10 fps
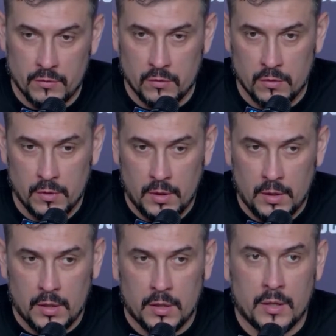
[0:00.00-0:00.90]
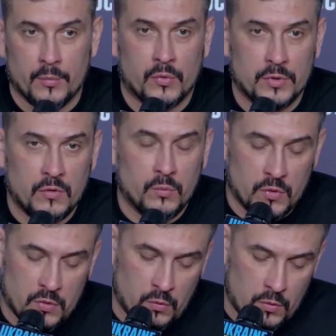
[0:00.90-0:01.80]
who still wait
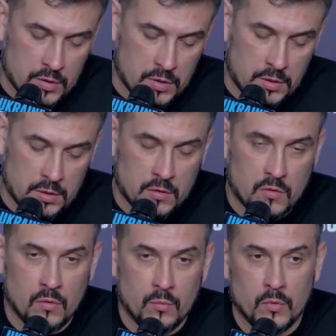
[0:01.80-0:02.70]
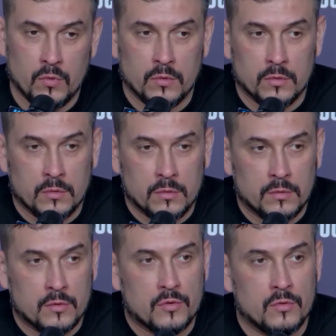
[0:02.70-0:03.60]
for their loved ones to be brought
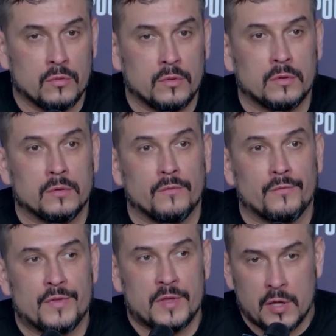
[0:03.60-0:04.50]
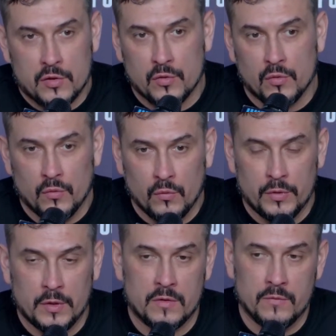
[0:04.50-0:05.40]
back home, who are still staying in
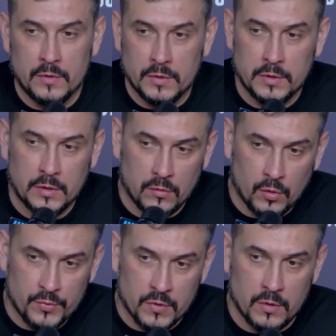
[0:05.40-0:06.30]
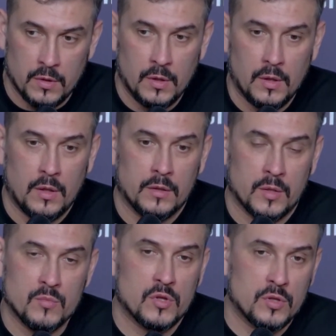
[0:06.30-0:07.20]
captivity. About the
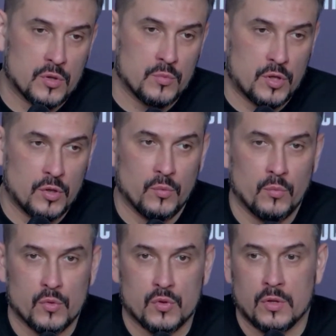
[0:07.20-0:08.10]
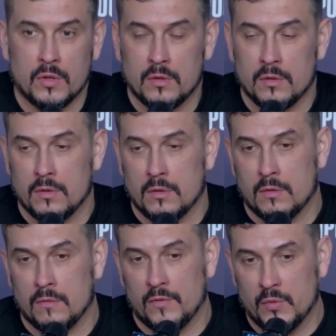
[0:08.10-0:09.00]
interviews, I would like to
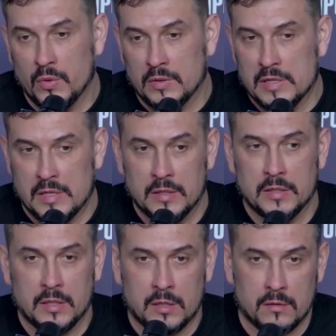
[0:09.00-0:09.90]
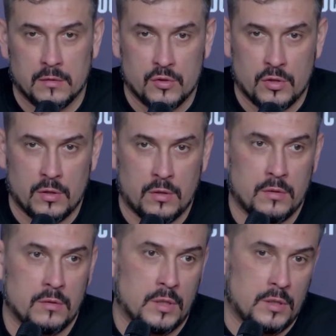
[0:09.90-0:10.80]
emphasize that what
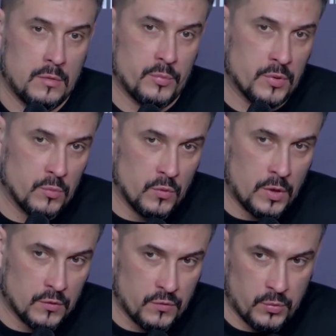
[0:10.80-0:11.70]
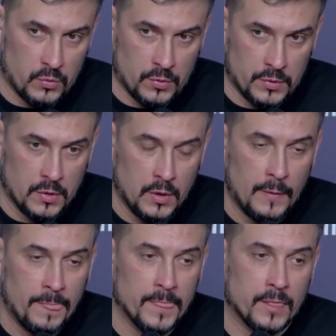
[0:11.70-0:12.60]
the guys who
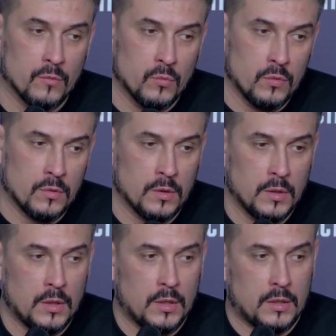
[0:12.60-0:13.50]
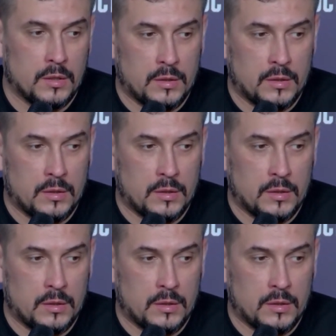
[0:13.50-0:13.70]
were liberated